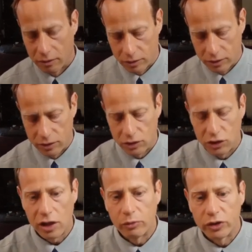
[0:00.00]

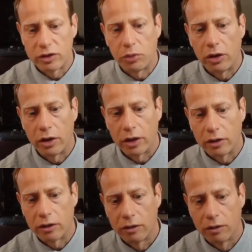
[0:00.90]
Shameless plug.
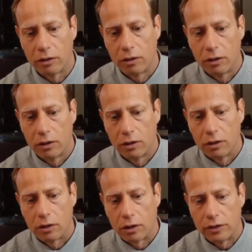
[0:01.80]

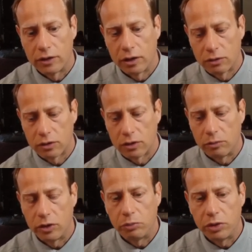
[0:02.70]
I said this was going
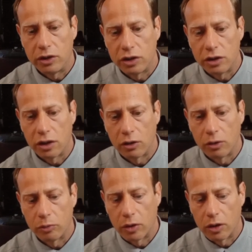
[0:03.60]
to be PG. I hope